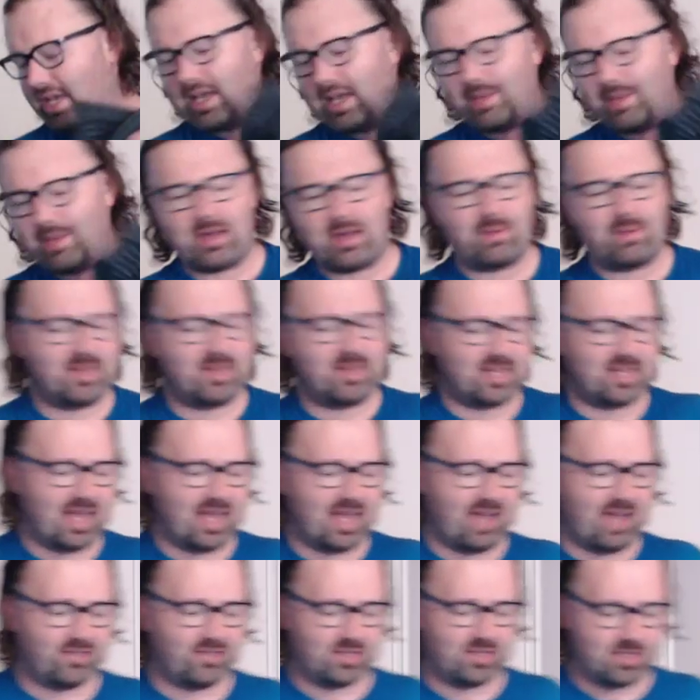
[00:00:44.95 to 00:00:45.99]
about a month and a half
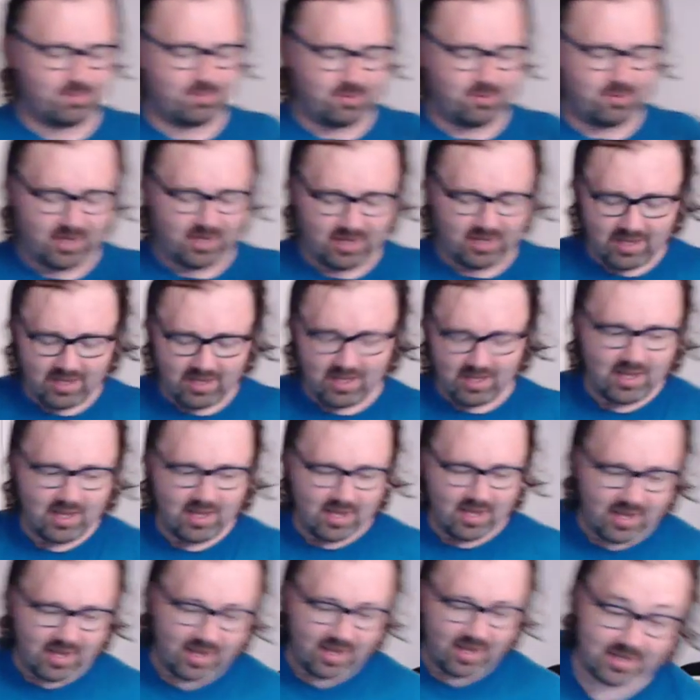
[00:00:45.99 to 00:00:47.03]
at this point.
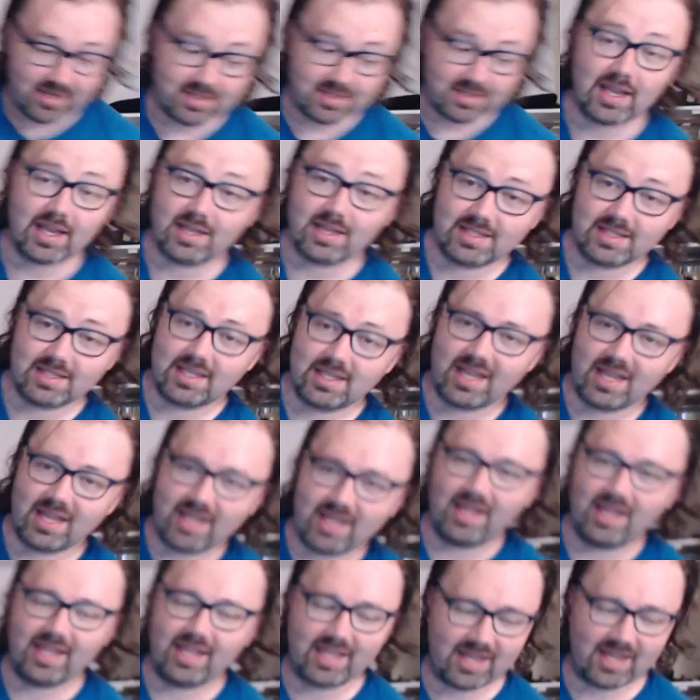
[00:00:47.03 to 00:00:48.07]
It is nice. I
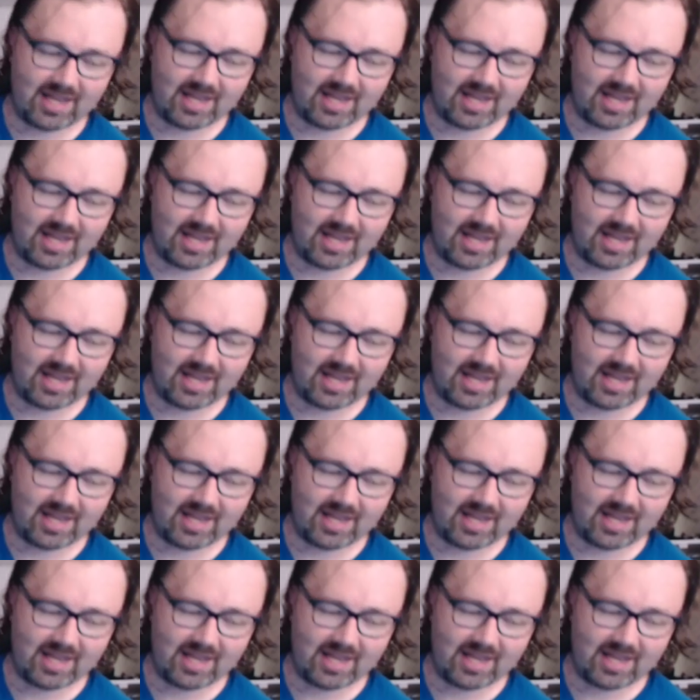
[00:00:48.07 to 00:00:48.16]
like it.